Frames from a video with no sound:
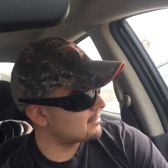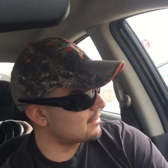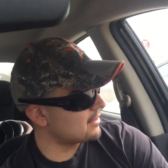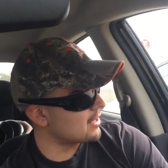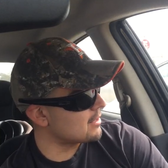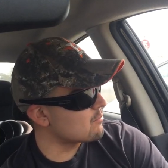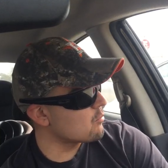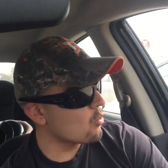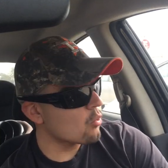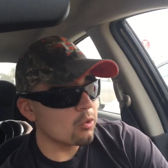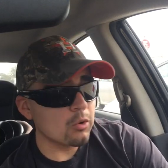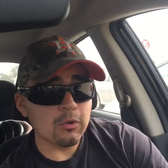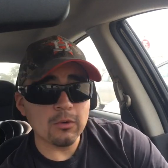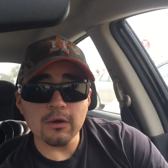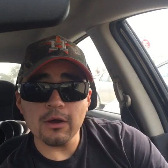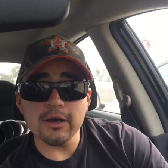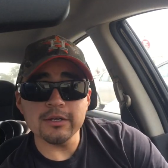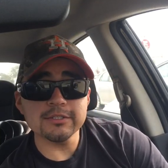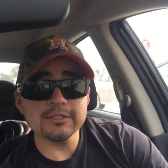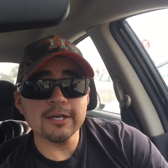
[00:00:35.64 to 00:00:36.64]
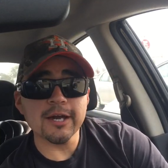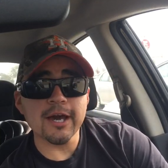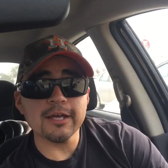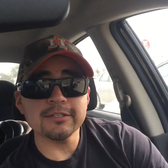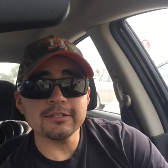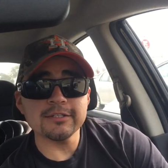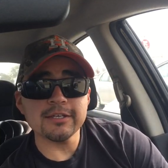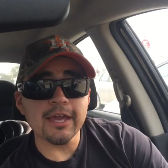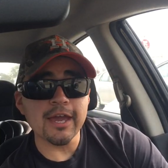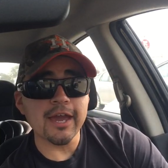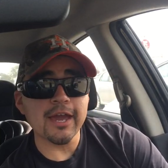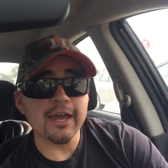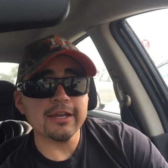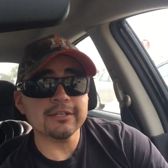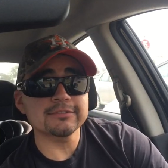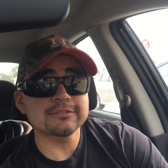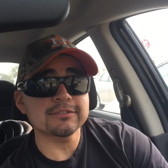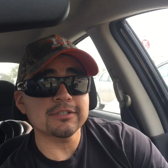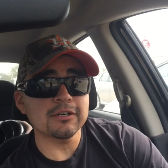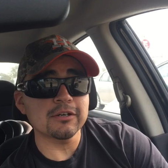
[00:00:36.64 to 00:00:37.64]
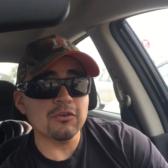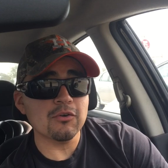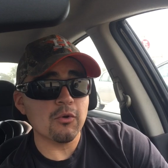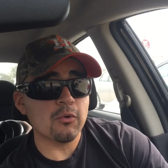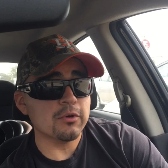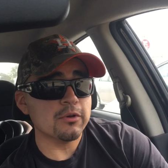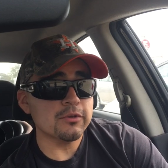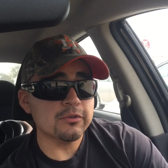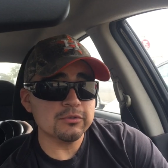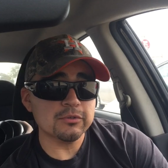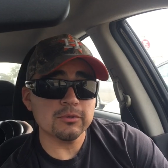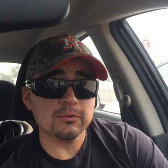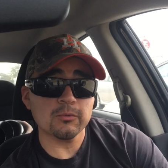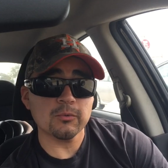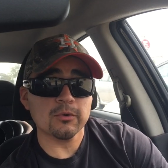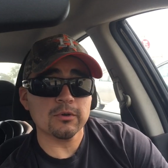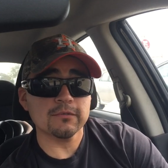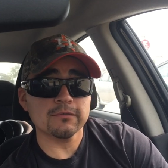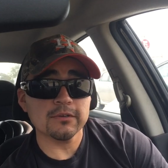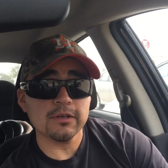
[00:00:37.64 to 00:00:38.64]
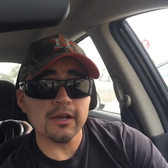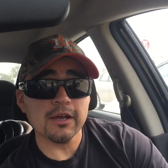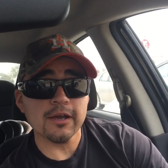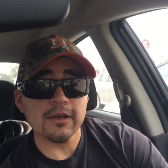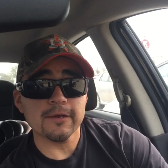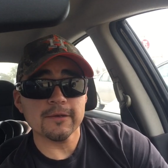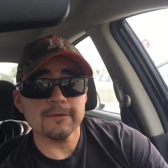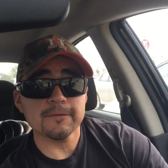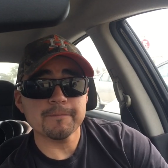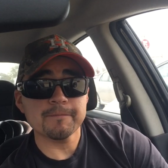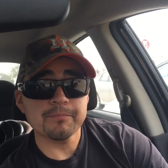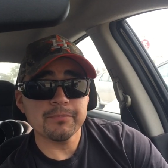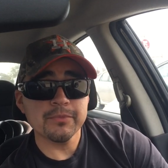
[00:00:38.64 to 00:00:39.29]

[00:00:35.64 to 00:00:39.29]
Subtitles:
immoral, ungodly acts according to the word of God.